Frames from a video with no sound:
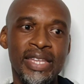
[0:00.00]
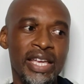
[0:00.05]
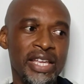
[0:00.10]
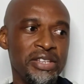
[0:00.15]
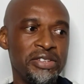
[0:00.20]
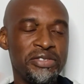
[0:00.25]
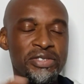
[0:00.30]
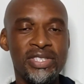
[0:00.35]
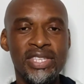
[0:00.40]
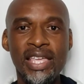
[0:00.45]

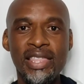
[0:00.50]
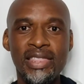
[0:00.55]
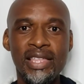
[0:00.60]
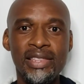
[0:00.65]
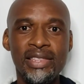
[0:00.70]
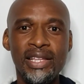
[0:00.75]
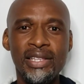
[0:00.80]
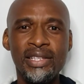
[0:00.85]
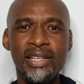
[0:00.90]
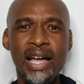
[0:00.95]
and you say
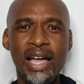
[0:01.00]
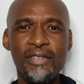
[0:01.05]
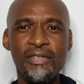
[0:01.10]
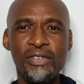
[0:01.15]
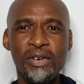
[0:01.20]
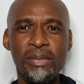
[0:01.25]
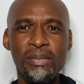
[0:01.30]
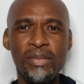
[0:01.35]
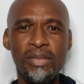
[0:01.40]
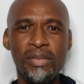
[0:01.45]
that that guy
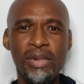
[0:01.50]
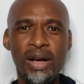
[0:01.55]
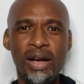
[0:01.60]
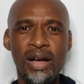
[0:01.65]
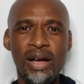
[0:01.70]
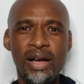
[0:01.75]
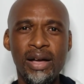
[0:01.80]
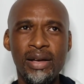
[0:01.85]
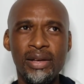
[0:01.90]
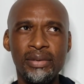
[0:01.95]
from
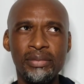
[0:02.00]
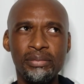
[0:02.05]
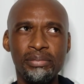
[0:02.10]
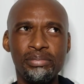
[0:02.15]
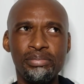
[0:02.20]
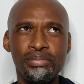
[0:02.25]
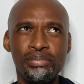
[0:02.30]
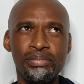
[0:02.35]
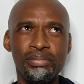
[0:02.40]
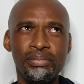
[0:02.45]

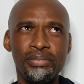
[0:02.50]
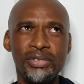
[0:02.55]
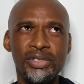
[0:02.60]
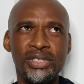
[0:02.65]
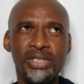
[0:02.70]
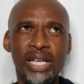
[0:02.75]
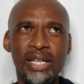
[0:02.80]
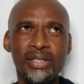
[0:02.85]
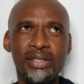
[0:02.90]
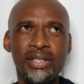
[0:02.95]
um,
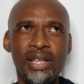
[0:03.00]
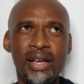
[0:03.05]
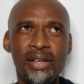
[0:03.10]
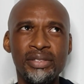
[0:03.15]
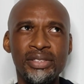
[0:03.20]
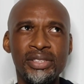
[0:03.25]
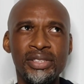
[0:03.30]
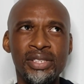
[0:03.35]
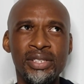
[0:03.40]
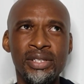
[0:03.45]

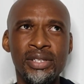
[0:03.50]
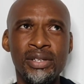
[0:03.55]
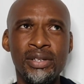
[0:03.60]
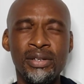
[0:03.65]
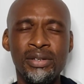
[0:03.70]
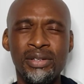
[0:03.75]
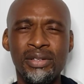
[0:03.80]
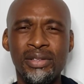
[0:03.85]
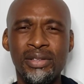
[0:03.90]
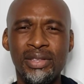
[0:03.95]
Sundowns,
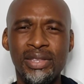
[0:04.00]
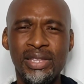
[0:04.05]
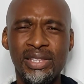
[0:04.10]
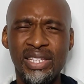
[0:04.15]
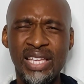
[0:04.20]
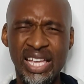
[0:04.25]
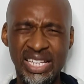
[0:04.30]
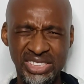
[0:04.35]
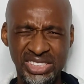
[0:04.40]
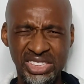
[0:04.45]

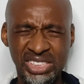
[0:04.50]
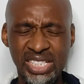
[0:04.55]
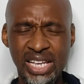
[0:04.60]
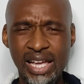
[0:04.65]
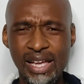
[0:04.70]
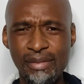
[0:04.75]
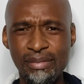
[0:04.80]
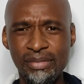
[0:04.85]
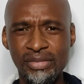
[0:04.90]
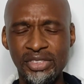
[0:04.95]
Cash
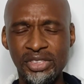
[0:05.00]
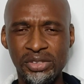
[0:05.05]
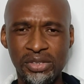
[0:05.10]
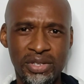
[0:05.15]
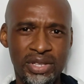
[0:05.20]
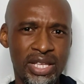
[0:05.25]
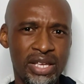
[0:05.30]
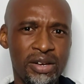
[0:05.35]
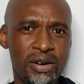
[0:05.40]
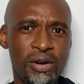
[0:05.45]
Time, so
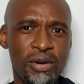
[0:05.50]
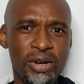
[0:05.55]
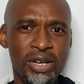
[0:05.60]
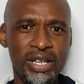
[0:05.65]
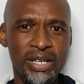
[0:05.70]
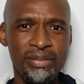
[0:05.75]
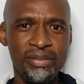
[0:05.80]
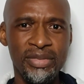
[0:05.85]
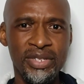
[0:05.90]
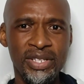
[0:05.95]
they call
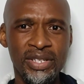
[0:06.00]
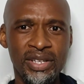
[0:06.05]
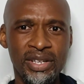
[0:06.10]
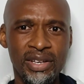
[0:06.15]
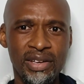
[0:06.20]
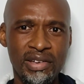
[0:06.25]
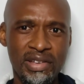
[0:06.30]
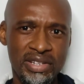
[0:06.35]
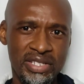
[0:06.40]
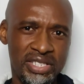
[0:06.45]

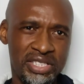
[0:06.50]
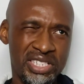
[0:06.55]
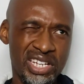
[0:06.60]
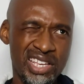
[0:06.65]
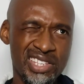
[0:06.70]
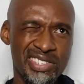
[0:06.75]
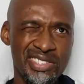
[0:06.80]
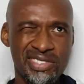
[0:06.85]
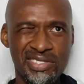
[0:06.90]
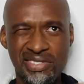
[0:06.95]
him, and it's
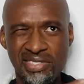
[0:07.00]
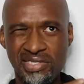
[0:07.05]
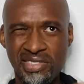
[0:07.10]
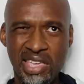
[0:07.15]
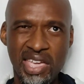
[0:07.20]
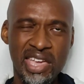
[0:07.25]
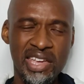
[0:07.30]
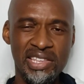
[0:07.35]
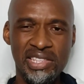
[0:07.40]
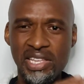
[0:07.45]

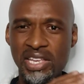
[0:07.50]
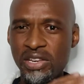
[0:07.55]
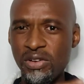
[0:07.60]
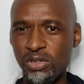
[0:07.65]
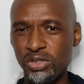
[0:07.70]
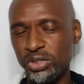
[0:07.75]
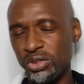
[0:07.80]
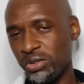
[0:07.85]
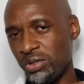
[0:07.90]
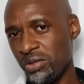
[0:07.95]
just 18
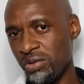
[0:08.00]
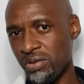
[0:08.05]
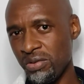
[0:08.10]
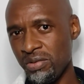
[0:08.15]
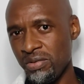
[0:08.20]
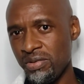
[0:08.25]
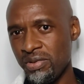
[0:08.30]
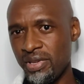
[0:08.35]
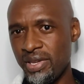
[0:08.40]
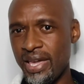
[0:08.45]
or
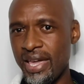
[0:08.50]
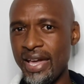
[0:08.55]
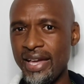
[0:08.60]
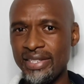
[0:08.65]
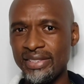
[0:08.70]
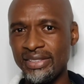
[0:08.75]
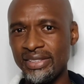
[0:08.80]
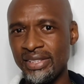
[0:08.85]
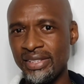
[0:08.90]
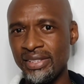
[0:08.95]
so
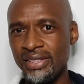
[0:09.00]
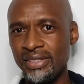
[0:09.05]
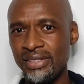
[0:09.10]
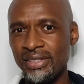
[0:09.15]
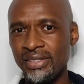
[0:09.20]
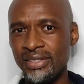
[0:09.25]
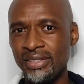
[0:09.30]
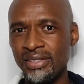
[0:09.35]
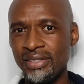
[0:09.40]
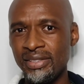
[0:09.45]
years.
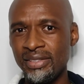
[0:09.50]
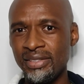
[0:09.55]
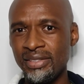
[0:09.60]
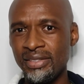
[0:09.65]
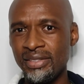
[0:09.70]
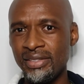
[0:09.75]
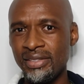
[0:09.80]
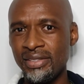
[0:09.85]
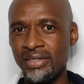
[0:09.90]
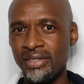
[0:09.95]

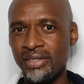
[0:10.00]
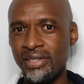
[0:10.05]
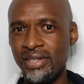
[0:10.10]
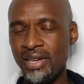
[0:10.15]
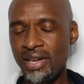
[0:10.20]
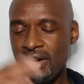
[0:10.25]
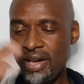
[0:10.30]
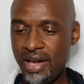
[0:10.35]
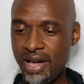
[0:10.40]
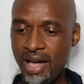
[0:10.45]

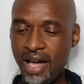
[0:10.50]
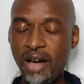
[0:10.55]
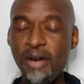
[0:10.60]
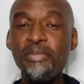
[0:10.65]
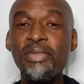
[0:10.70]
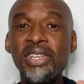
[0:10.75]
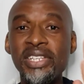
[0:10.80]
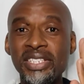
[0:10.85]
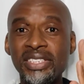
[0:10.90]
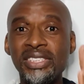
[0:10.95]
How
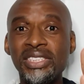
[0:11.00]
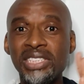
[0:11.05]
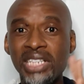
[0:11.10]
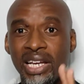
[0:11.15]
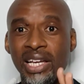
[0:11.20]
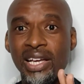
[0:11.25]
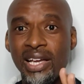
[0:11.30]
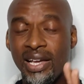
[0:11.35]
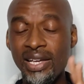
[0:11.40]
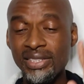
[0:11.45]
many
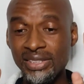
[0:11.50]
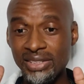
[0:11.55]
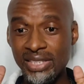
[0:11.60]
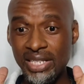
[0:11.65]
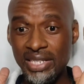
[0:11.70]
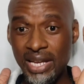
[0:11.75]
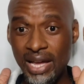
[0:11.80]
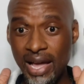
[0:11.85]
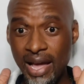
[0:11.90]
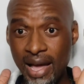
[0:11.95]
strikers
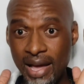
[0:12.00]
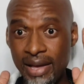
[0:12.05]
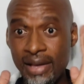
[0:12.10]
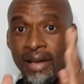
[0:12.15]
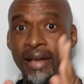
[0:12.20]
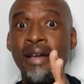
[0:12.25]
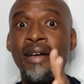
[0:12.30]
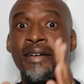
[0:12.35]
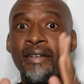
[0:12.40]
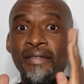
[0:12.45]
that
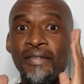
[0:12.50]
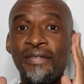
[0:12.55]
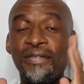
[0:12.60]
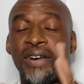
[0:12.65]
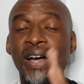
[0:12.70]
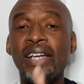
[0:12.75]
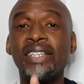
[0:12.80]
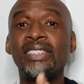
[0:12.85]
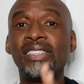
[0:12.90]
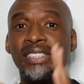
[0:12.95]
are
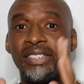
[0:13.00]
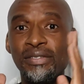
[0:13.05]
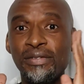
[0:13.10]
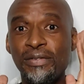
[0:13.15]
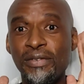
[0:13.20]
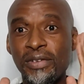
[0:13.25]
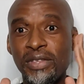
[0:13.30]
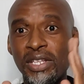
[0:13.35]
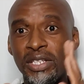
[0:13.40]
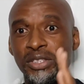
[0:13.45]

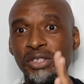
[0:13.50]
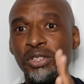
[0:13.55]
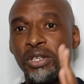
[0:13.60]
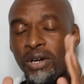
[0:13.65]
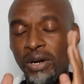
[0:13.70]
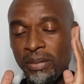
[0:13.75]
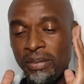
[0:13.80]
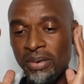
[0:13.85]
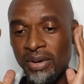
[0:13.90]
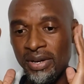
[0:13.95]
fighting for the
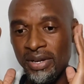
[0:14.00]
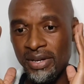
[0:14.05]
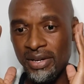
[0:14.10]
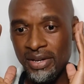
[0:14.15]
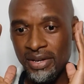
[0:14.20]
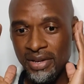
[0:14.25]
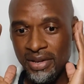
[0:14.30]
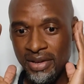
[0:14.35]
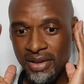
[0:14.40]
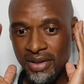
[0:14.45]

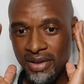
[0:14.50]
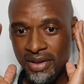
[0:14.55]
top